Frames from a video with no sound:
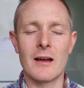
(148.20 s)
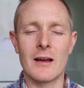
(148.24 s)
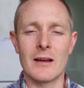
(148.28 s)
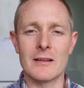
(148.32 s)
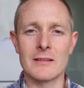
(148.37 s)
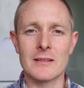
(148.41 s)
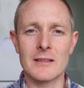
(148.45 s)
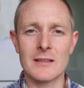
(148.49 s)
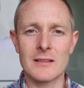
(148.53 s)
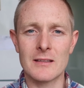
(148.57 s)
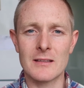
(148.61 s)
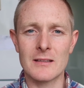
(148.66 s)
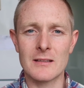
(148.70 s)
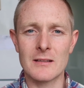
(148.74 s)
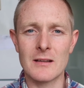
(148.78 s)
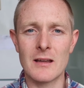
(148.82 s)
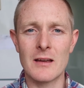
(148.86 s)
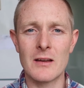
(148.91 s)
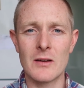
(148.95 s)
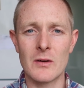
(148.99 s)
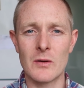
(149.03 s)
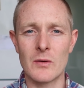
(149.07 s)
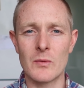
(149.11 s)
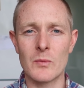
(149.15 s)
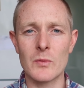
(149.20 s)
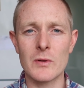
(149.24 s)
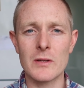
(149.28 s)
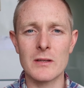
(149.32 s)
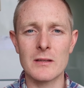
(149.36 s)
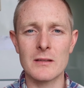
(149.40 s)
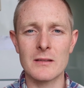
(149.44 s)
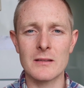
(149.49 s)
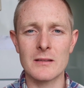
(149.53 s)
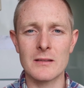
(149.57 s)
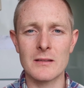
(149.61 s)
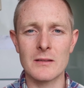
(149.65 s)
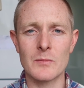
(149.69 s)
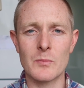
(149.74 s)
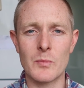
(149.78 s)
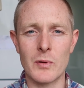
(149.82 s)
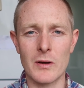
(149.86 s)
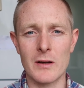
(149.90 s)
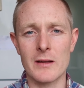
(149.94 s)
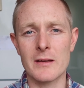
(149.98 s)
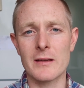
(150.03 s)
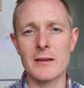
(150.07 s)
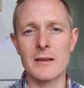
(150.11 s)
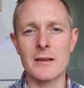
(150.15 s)
And then we
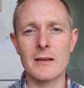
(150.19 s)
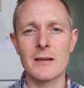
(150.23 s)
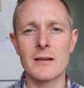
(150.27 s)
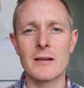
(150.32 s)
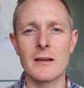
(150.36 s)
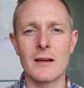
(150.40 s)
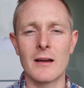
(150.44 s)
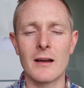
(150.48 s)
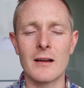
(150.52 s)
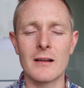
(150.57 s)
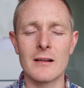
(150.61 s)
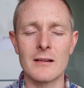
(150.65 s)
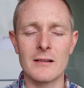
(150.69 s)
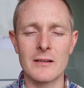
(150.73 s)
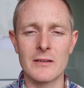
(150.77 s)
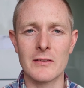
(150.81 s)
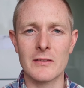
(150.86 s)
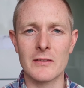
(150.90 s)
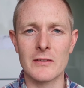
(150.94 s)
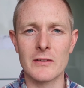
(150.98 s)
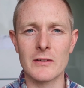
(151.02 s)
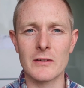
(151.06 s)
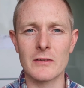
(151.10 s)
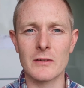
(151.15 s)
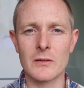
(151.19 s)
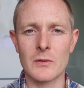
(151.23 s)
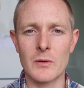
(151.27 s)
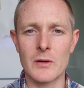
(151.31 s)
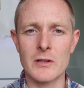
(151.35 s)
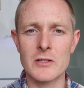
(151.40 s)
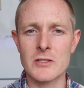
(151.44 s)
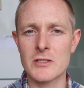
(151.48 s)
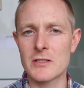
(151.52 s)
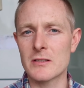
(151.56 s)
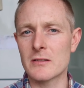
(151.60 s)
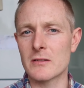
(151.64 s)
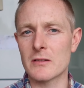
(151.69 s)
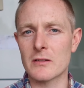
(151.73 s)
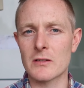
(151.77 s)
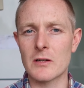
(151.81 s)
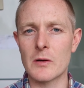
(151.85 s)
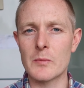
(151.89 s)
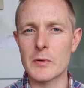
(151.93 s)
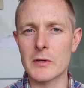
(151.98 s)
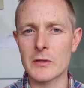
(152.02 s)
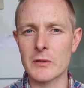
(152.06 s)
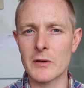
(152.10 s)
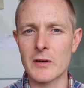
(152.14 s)
play a listener question or a
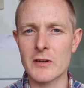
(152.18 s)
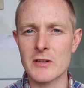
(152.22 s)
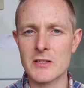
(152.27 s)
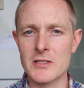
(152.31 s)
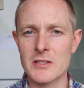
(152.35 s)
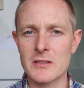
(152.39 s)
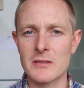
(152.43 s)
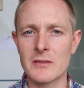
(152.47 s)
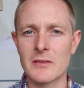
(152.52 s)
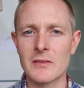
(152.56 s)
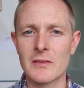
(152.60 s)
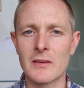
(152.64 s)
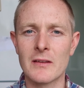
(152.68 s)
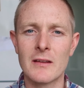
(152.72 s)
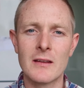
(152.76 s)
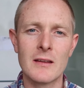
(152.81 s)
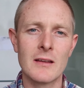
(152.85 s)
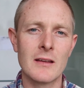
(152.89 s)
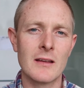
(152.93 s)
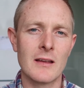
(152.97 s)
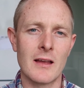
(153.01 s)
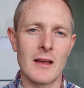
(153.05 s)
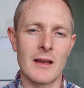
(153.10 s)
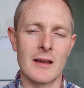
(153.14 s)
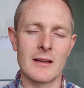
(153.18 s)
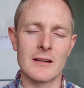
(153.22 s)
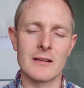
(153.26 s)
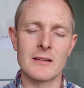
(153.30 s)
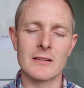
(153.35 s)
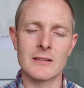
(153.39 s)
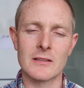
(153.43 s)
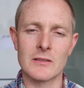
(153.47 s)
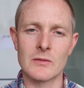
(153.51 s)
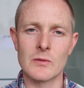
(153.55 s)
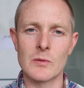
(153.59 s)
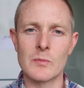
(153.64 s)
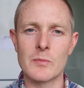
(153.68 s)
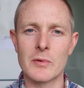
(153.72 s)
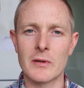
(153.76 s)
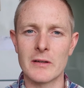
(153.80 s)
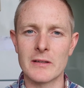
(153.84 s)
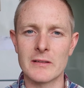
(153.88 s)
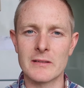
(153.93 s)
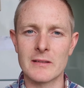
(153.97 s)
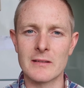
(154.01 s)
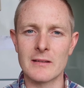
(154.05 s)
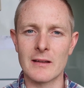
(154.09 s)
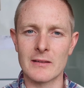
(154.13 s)
couple of questions and I can
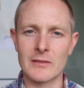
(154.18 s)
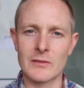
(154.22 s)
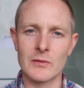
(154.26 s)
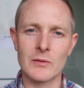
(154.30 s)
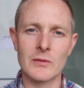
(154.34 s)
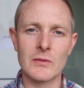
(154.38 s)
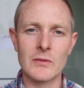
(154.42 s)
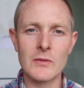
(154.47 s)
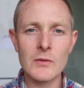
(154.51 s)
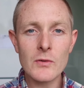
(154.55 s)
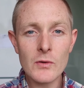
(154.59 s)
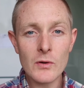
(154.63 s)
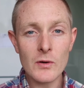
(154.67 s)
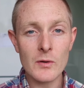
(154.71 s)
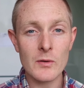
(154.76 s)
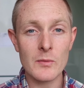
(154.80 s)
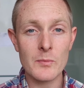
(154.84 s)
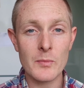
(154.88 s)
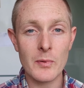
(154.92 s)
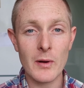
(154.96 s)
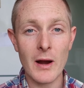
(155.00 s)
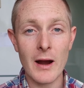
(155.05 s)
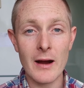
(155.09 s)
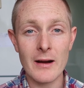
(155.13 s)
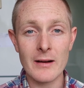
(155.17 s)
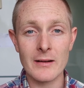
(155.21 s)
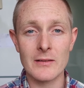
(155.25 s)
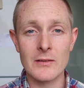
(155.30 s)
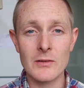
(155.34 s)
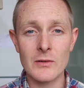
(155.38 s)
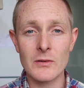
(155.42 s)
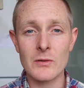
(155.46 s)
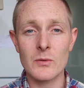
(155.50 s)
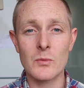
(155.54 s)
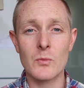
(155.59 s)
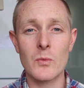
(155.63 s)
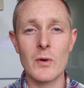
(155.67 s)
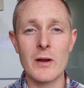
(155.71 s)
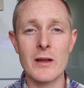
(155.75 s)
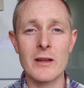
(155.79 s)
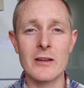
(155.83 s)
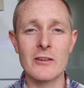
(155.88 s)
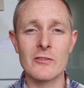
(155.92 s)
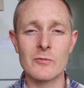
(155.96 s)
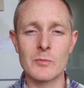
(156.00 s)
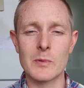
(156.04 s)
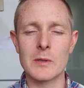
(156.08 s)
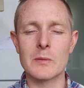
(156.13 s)
reply to that. So it's your
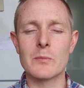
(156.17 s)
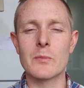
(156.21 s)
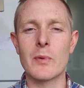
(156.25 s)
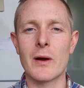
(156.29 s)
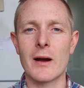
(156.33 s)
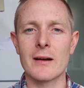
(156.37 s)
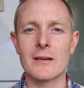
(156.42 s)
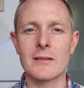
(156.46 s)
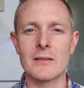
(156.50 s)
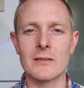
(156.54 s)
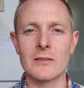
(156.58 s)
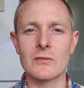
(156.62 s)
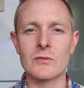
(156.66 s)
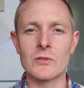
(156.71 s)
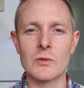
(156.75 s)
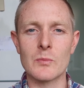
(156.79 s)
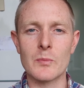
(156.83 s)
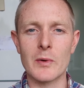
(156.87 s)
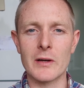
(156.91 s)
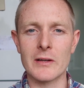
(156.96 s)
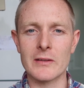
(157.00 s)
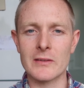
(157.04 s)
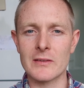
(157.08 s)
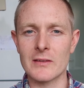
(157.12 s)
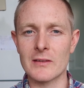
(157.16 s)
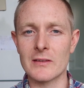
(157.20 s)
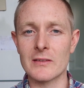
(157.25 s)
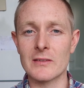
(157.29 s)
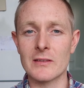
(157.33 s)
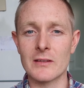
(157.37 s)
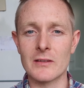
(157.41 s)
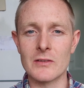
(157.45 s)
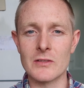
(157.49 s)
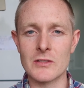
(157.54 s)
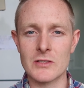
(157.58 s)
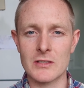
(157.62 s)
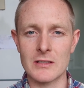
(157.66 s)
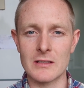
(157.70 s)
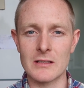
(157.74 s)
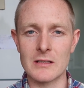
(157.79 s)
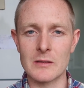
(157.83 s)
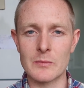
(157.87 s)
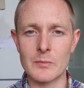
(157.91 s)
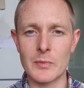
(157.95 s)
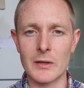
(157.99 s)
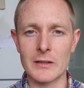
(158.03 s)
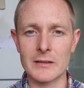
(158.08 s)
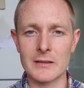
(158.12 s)
way of being part of the Bitesize Irish
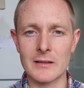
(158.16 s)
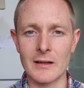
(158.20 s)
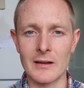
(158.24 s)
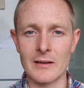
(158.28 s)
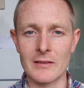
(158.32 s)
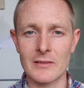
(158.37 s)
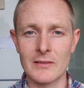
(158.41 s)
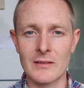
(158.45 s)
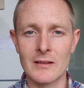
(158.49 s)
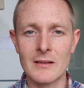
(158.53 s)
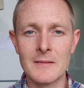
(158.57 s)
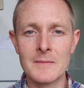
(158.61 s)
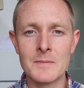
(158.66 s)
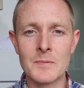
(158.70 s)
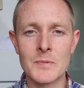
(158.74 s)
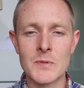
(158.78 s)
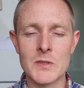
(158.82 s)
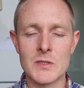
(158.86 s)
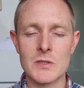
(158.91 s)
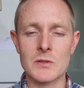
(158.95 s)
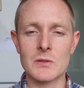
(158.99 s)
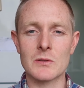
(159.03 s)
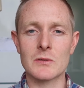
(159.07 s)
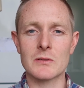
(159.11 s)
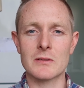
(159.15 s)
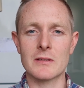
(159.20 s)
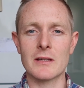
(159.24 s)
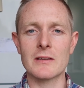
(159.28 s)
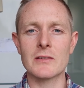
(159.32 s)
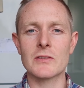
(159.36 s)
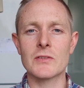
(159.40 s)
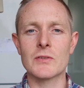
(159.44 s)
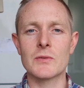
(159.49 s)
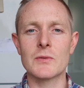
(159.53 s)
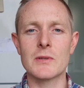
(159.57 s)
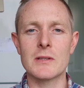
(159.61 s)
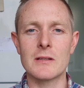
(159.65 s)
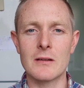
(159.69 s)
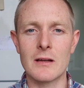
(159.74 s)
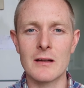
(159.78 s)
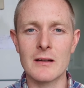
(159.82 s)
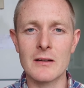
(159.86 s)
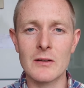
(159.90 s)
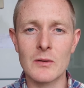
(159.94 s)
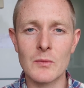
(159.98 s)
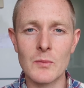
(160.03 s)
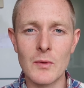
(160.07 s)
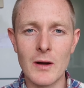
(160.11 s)
Gaelic podcast. So thanks for
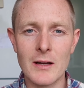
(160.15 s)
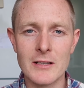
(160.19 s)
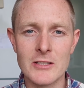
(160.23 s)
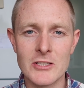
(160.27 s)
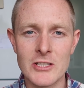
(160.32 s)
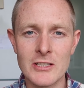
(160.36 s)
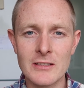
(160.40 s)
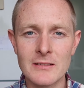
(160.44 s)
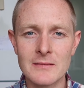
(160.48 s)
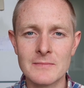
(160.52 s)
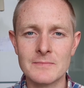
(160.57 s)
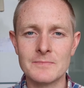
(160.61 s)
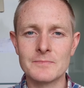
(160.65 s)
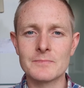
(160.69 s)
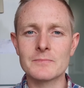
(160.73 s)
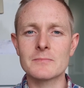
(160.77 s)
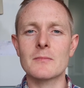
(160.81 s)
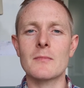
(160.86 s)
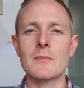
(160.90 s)
watching.